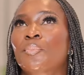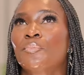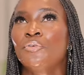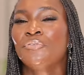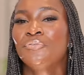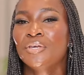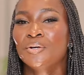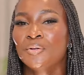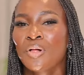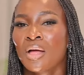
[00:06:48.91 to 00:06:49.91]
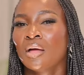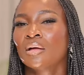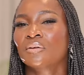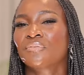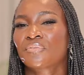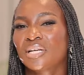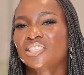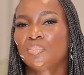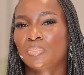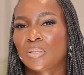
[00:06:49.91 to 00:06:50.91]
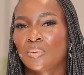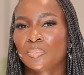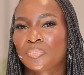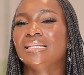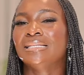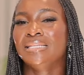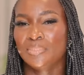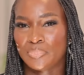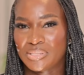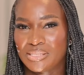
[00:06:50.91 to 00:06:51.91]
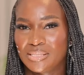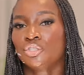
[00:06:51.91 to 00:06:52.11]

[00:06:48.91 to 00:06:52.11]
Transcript: reveal fresh plump lips.